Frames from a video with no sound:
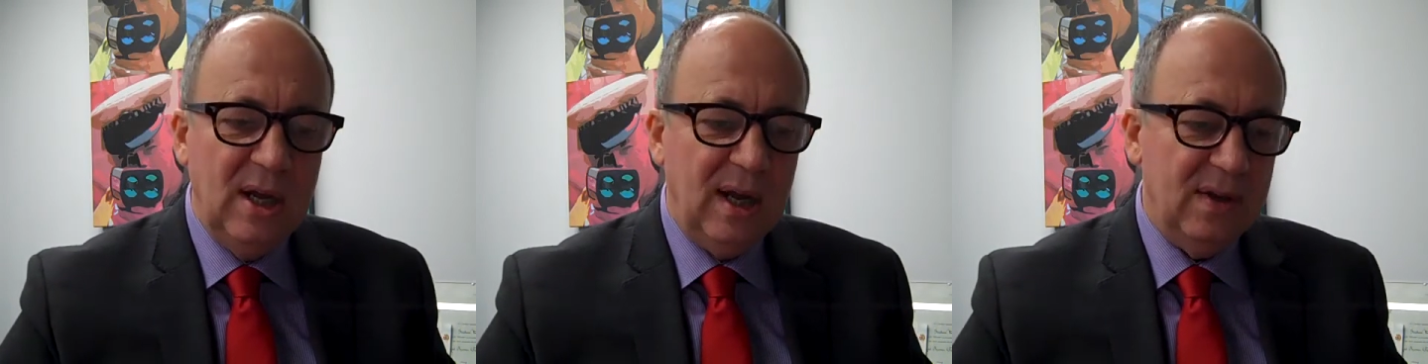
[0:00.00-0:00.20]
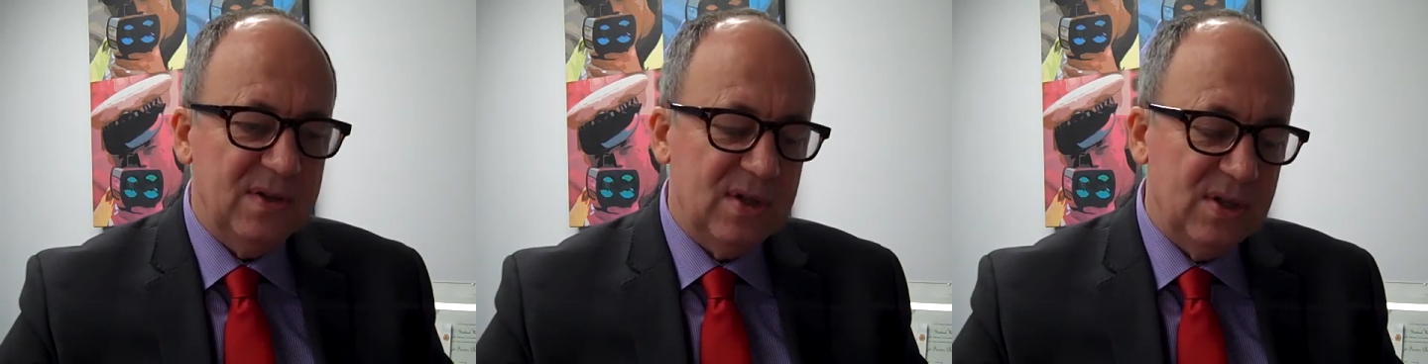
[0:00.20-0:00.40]

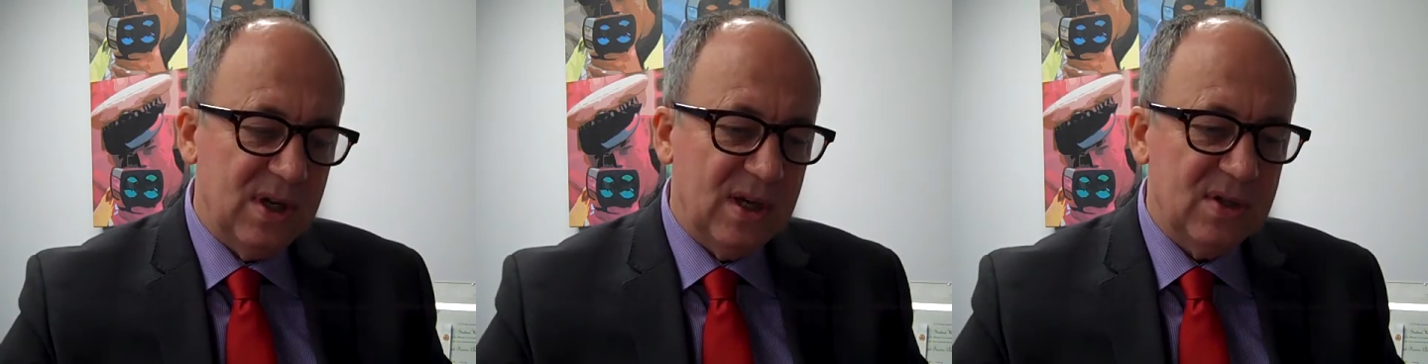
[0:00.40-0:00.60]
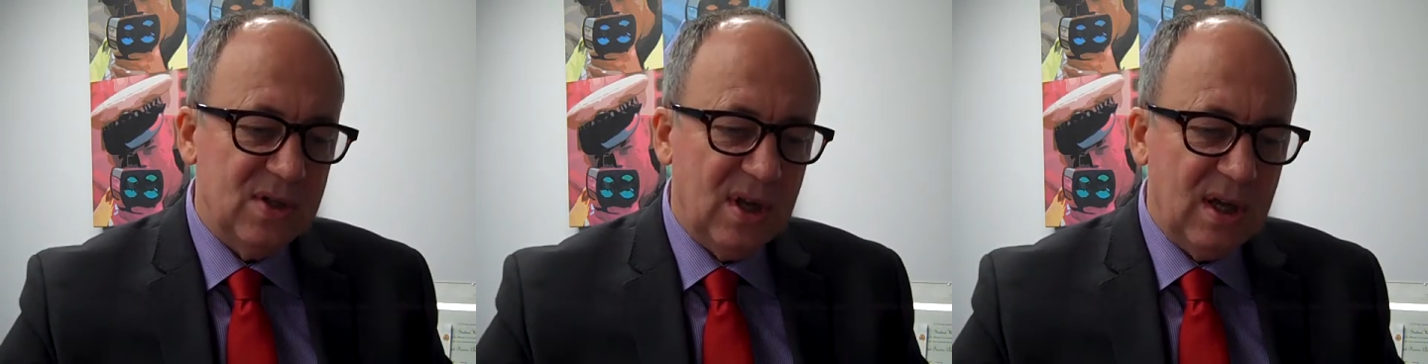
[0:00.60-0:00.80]
I'd
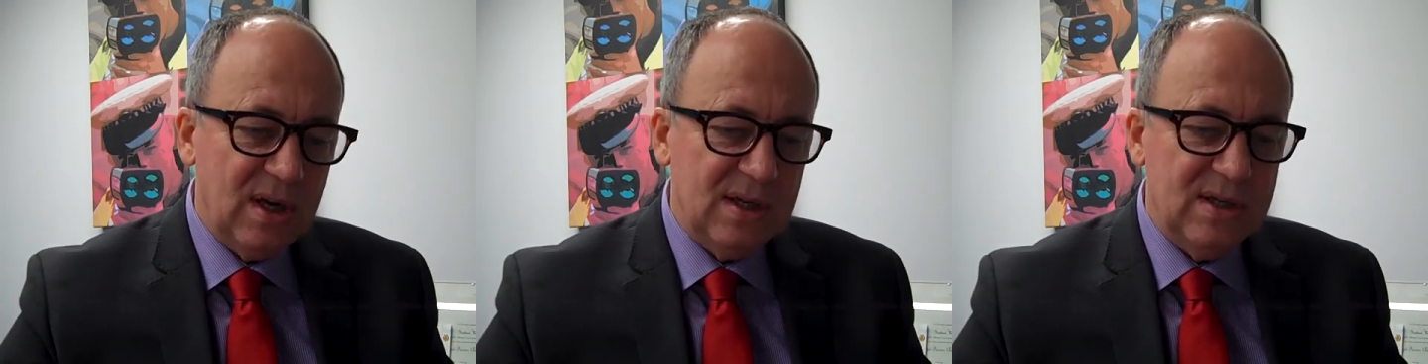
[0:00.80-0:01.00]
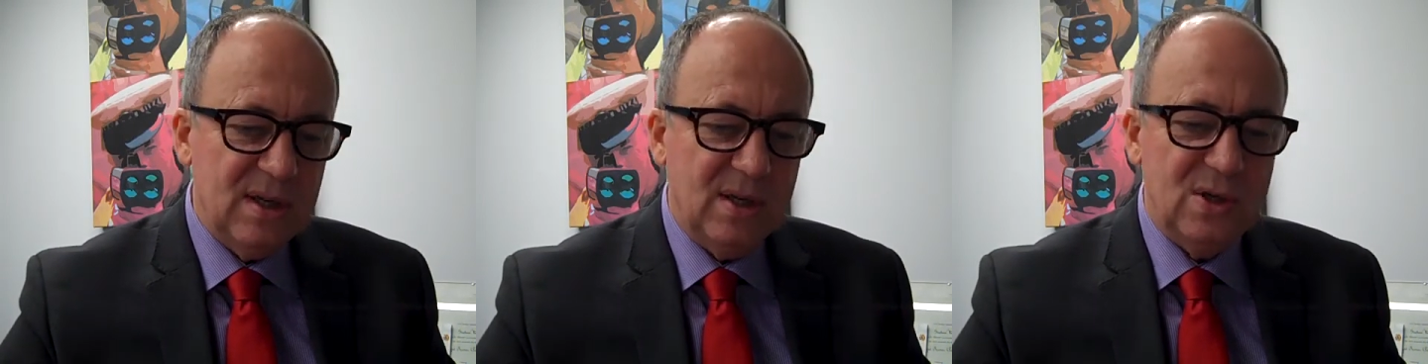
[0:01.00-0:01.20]
suggest you get
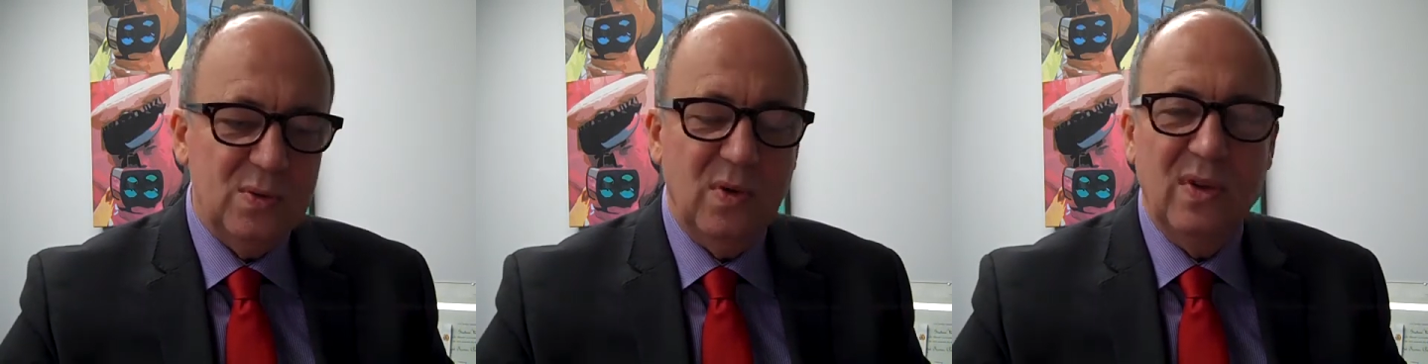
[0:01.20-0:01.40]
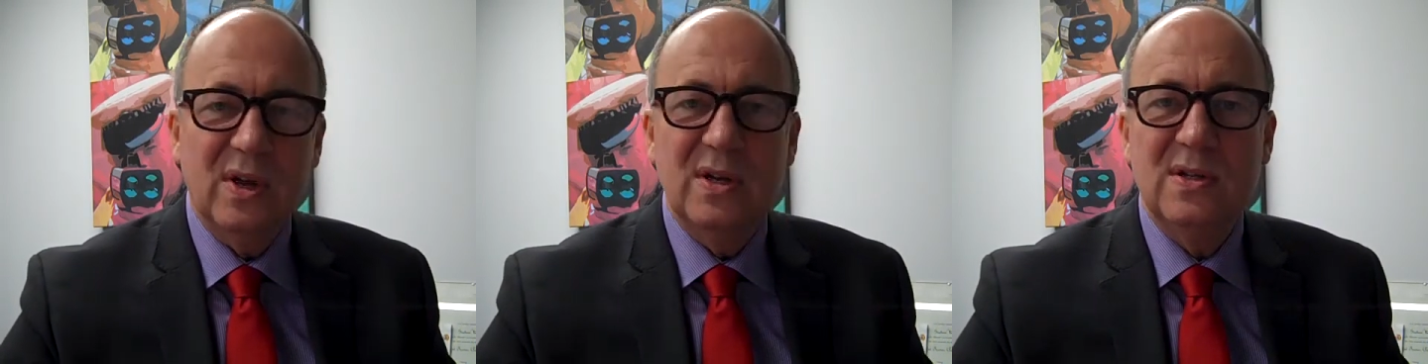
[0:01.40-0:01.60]
in touch
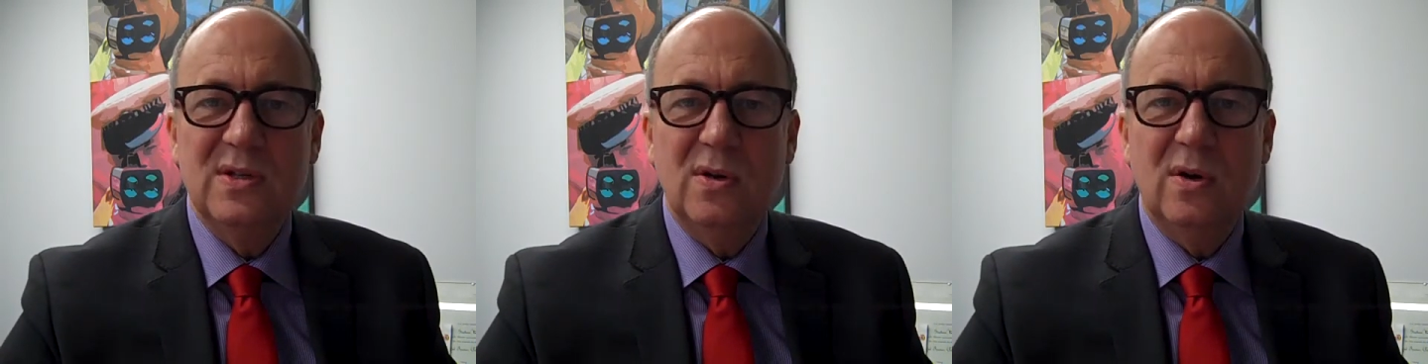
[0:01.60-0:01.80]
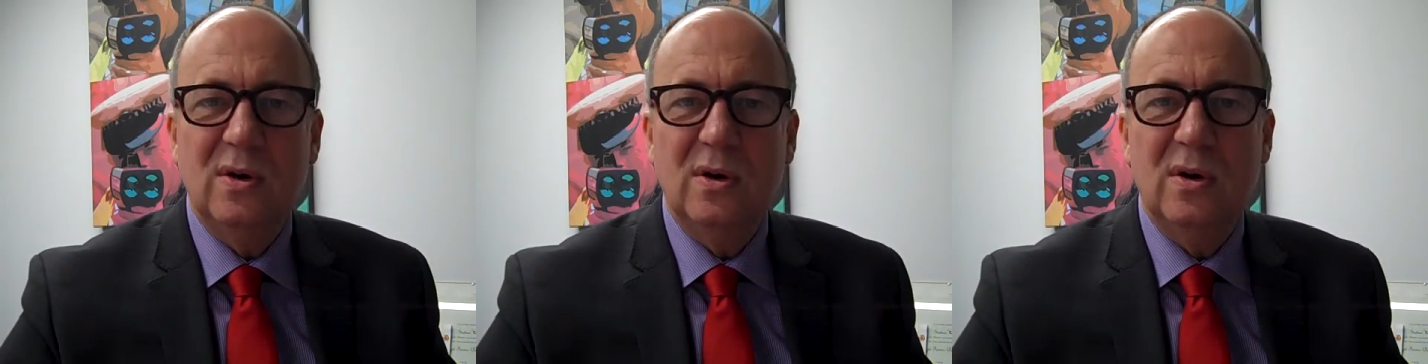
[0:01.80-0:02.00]
with us
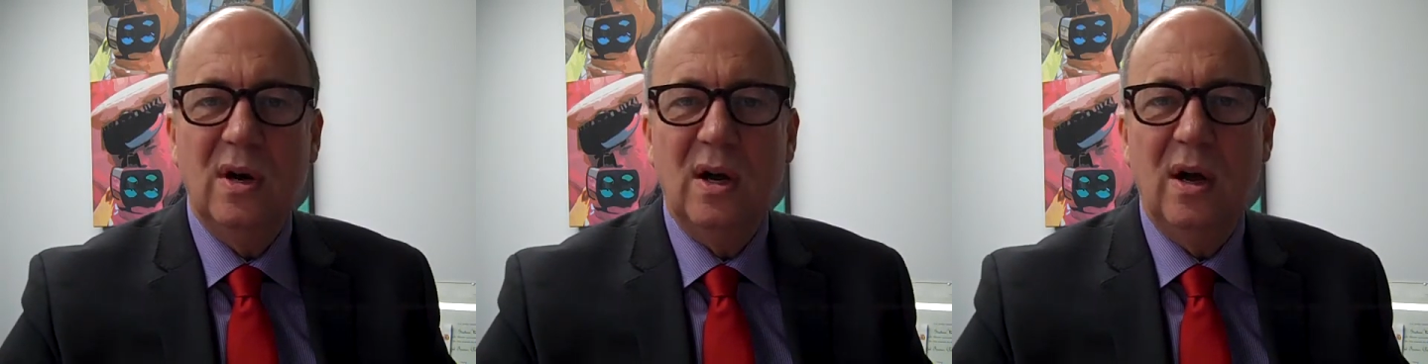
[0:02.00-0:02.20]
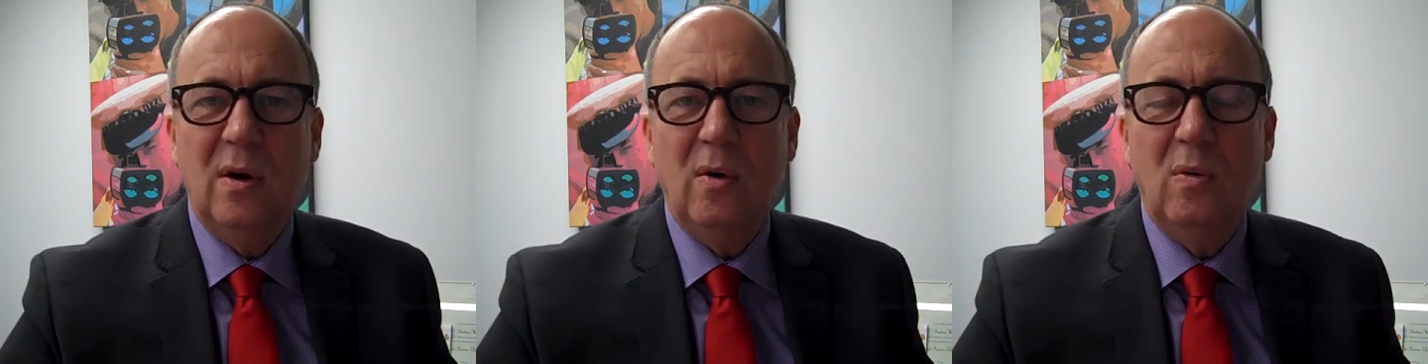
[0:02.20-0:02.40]
or uh,